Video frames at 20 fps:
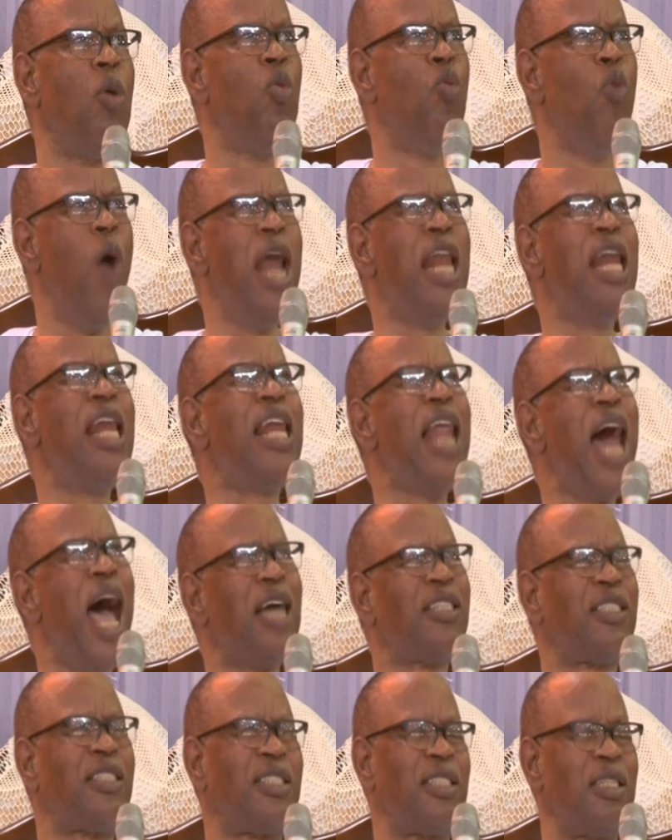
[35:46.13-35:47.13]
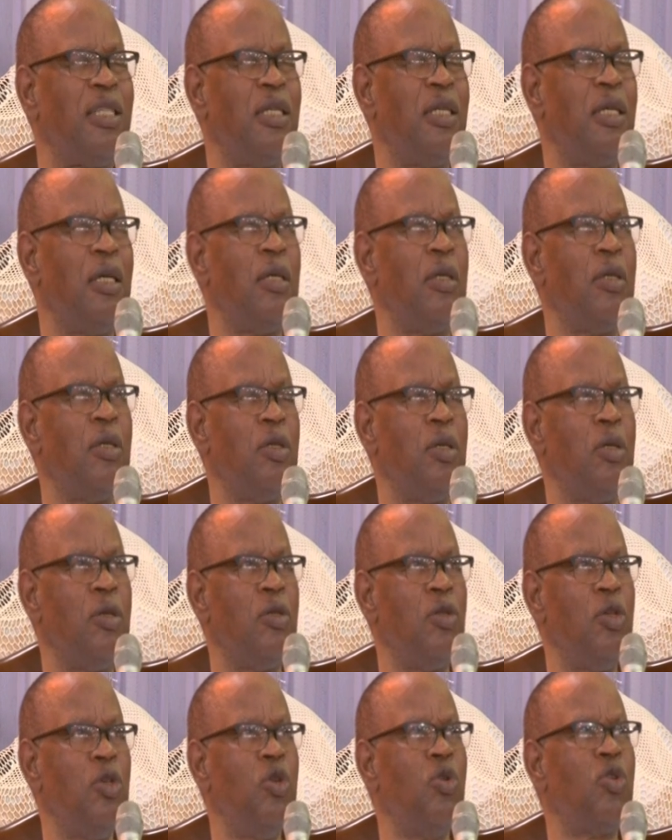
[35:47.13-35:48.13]
When last
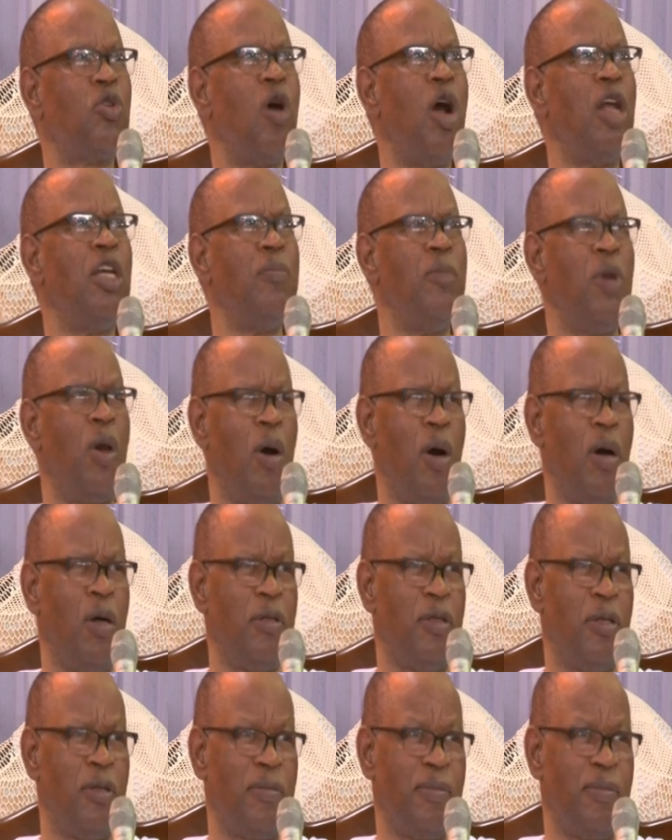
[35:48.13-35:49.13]
do you call him Lord?